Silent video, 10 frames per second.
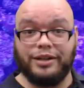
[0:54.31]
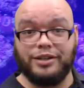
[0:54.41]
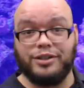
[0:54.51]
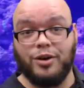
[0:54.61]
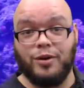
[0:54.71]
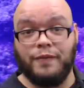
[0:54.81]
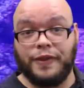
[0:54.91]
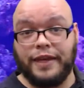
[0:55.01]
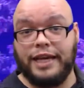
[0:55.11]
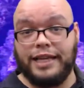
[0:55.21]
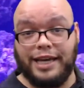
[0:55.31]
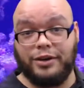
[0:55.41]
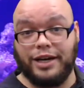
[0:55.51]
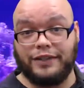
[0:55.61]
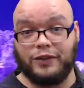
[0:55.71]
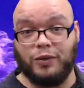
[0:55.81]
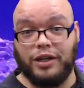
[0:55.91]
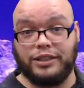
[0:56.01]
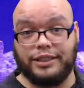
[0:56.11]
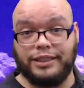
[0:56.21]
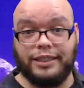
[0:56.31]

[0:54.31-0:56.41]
So thank you guys for watching.